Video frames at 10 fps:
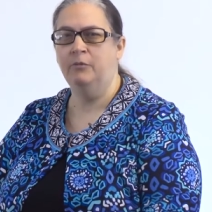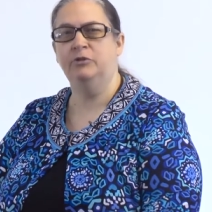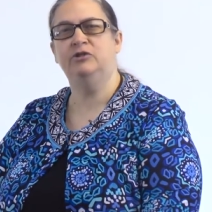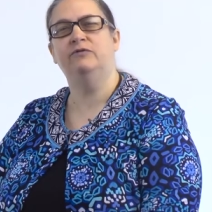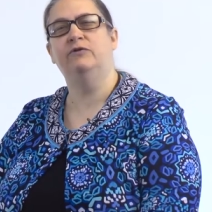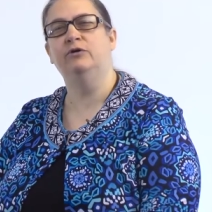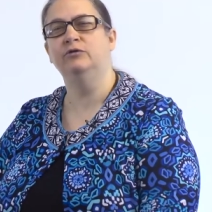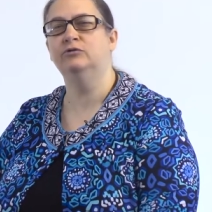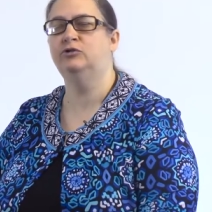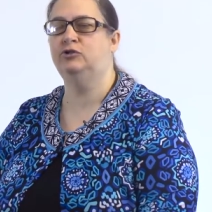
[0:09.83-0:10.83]
But you've
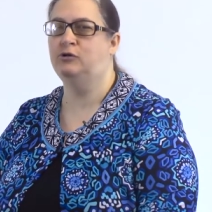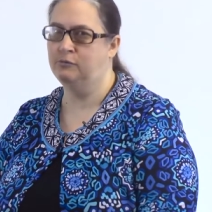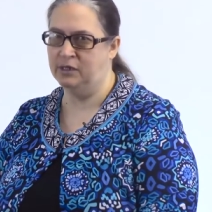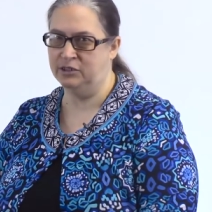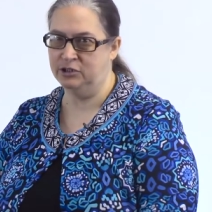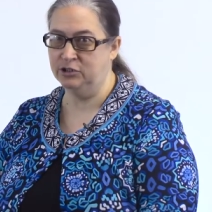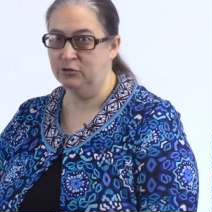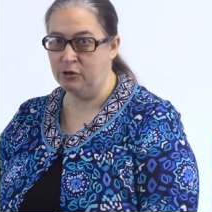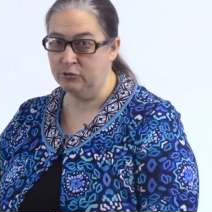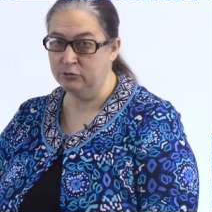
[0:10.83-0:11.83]
learned so much and
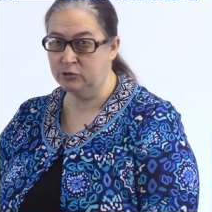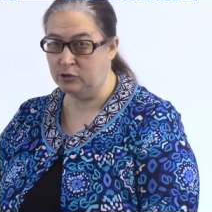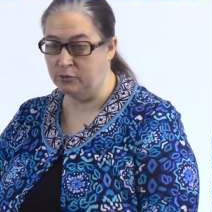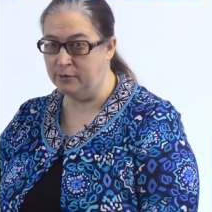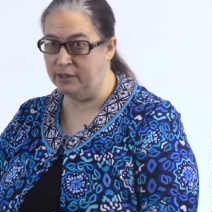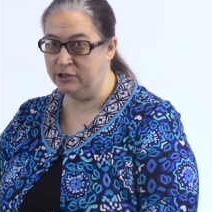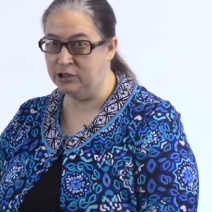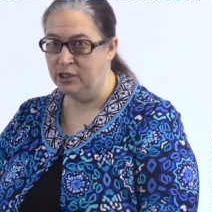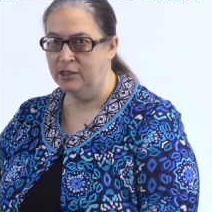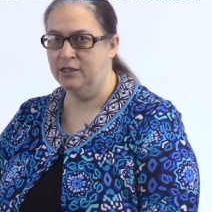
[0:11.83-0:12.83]
grown so
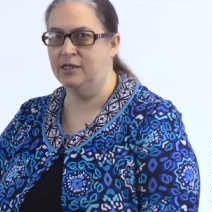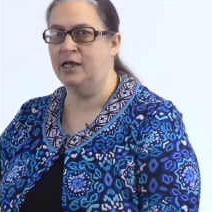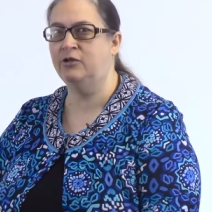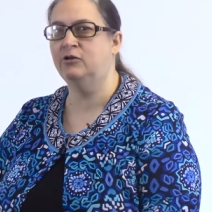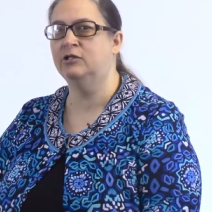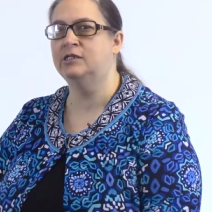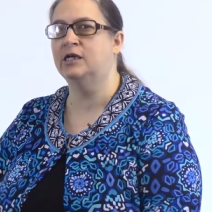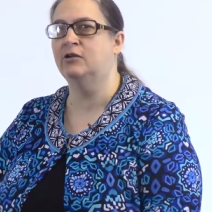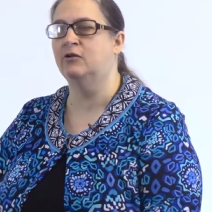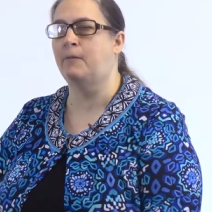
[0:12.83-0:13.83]
much that now you can
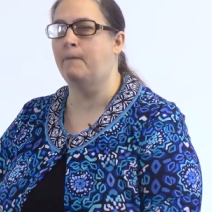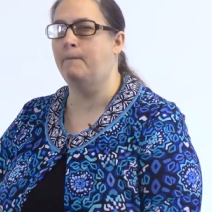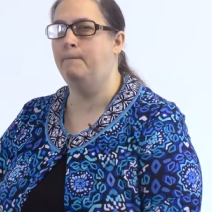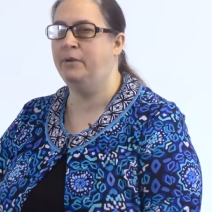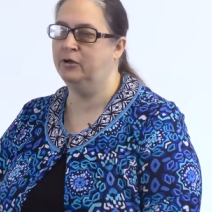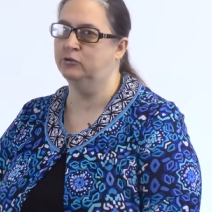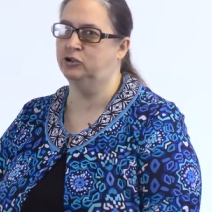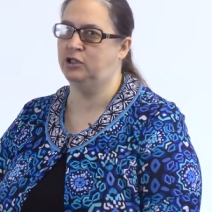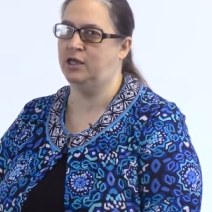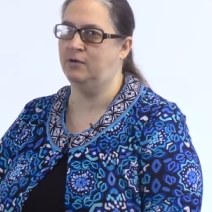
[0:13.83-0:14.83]
take it on a bigger
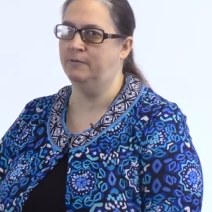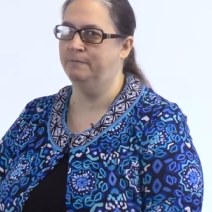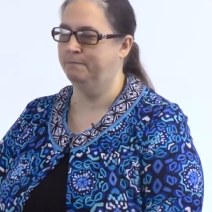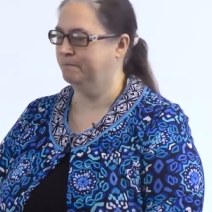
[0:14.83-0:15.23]
scale.